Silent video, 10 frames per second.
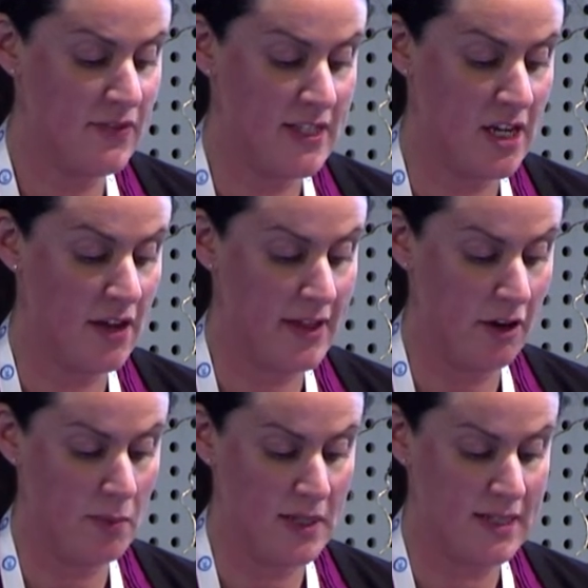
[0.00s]

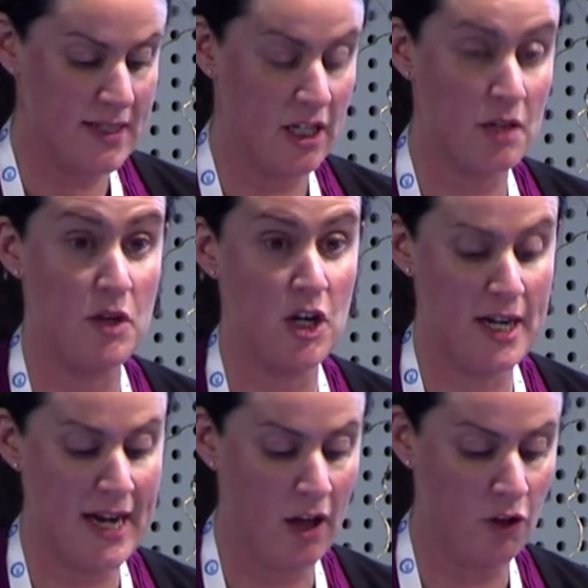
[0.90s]
physiotherapists and
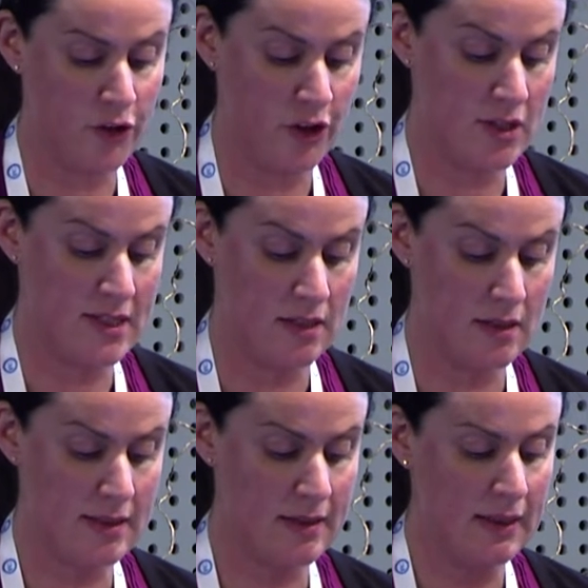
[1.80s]
community health nurses